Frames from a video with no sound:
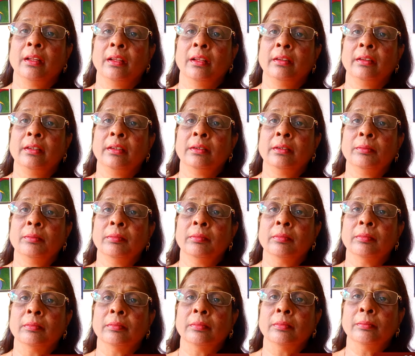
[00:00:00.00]
the
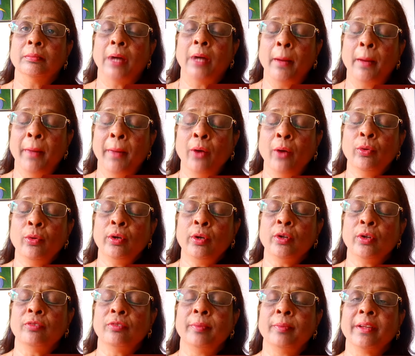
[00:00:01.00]

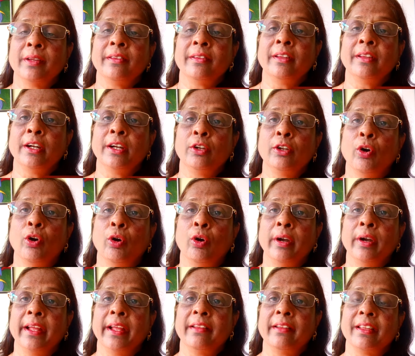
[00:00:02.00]
amount of mercy that
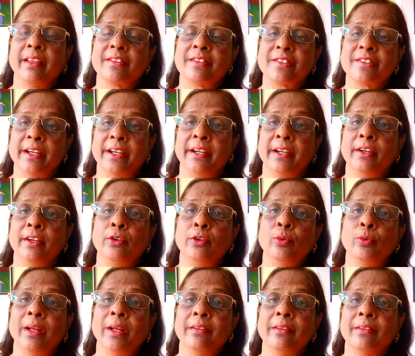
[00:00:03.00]
God has extended
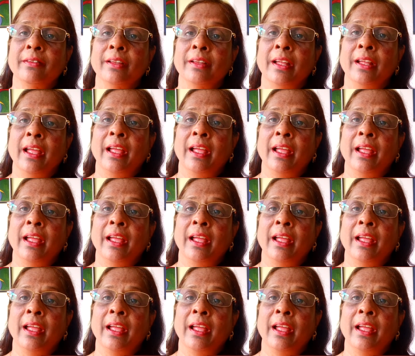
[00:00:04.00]
to us.